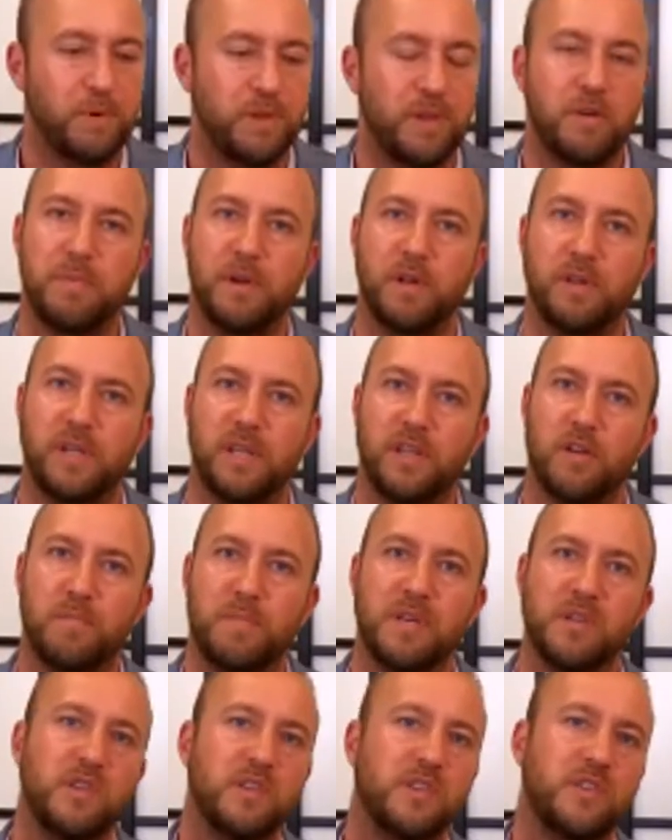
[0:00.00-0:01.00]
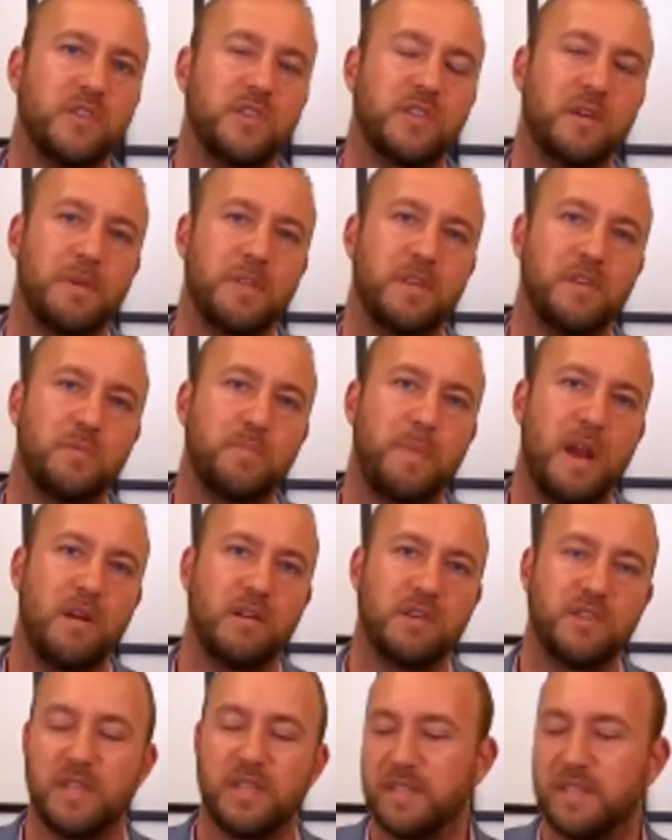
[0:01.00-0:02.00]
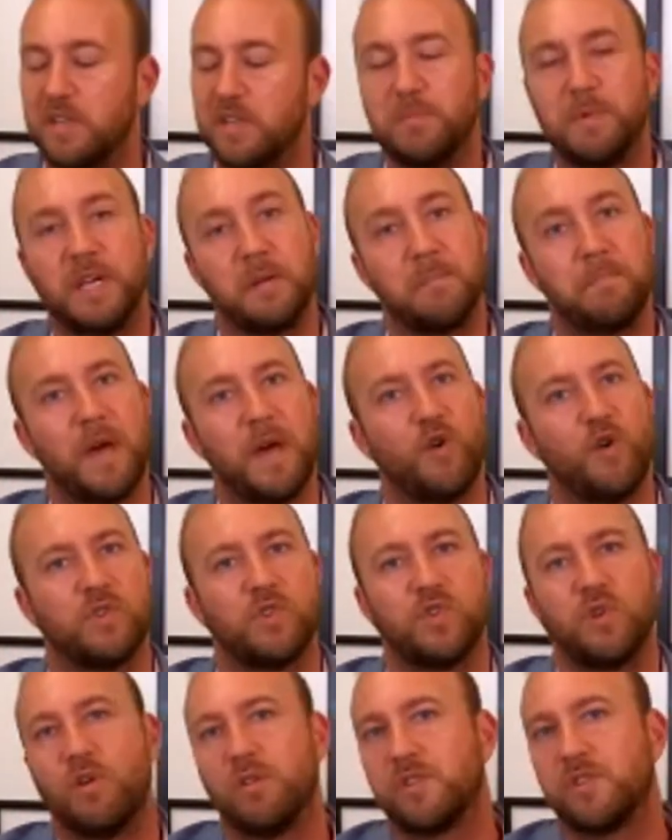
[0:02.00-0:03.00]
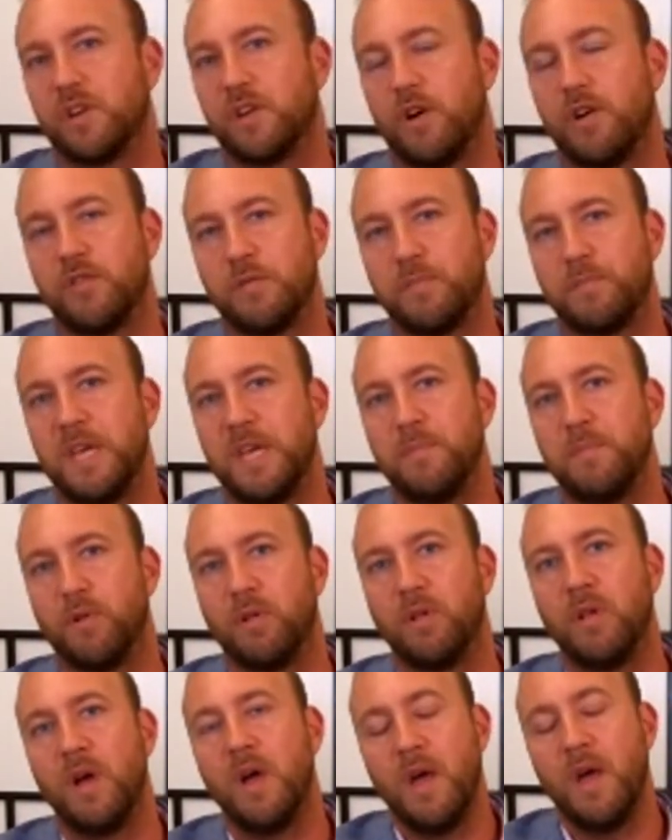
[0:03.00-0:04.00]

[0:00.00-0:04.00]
that are building their business and some of these parents that seem to get better results than other people.